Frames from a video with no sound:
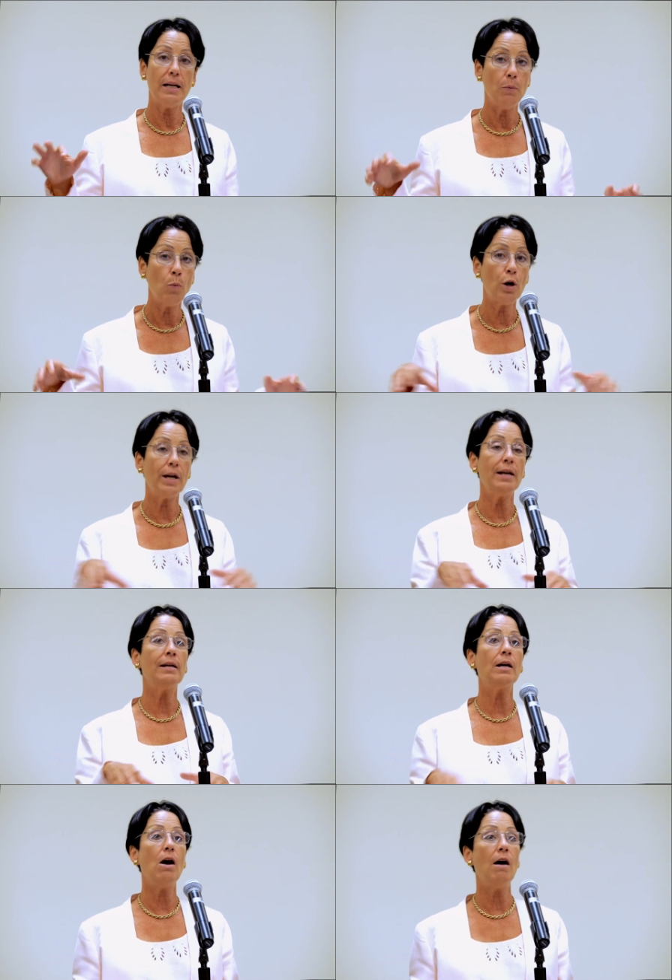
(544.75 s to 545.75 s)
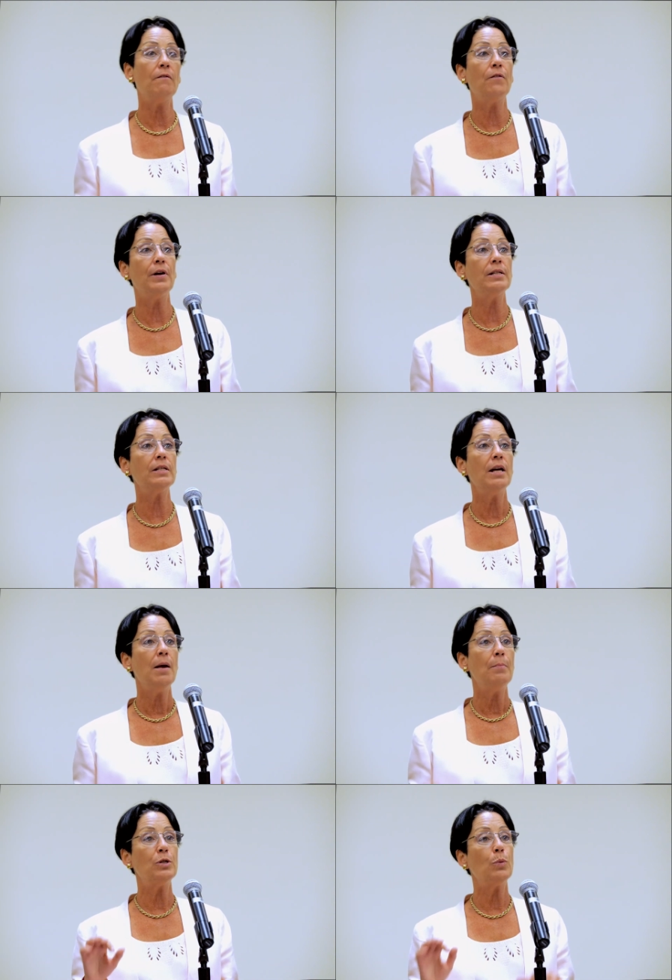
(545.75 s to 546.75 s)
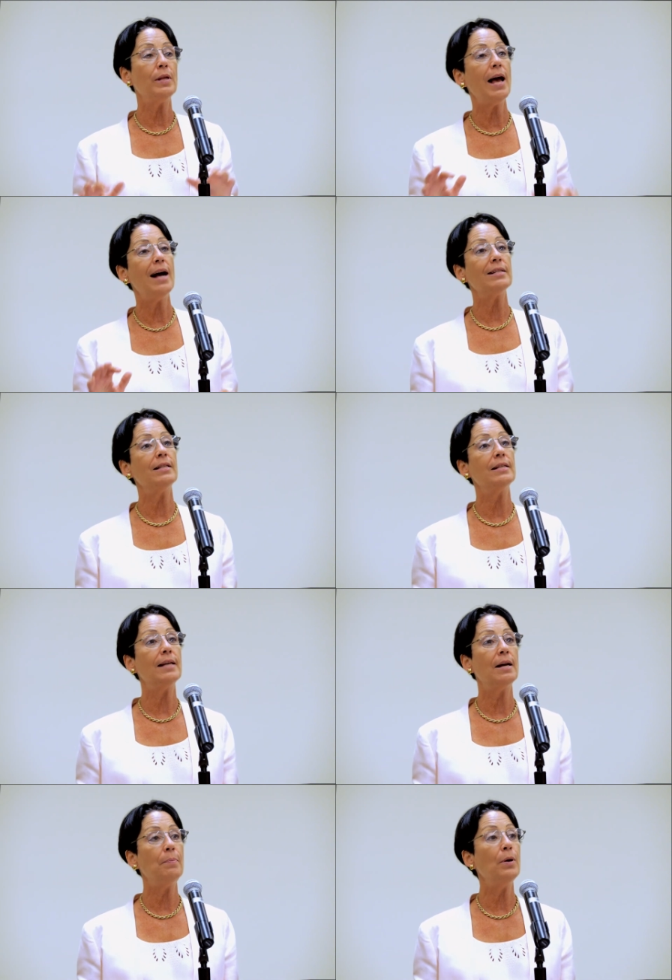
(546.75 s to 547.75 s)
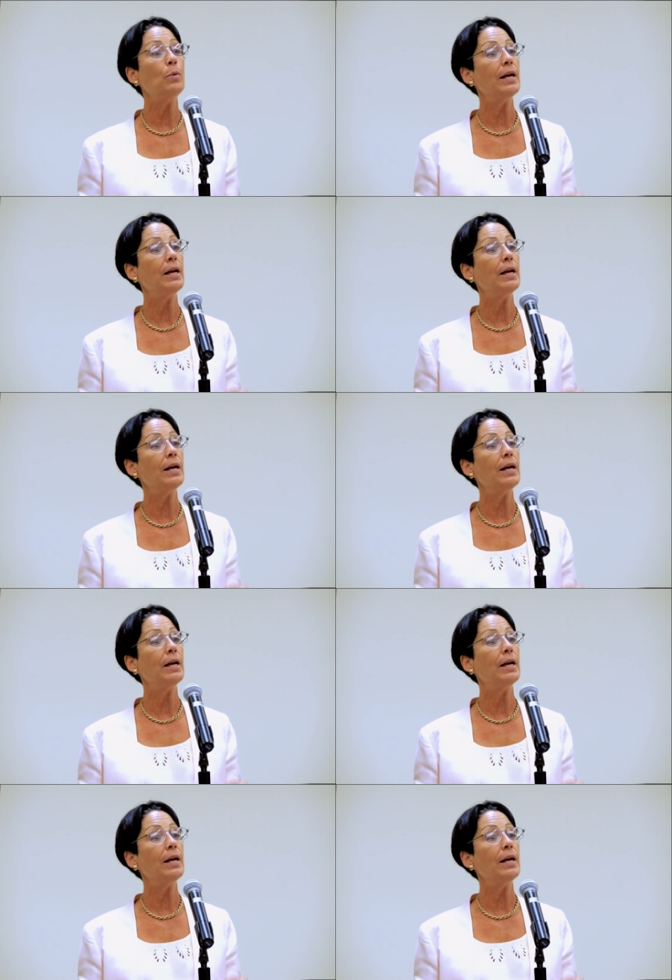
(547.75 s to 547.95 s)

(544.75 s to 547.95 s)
working in conference between the House and the Senate bill,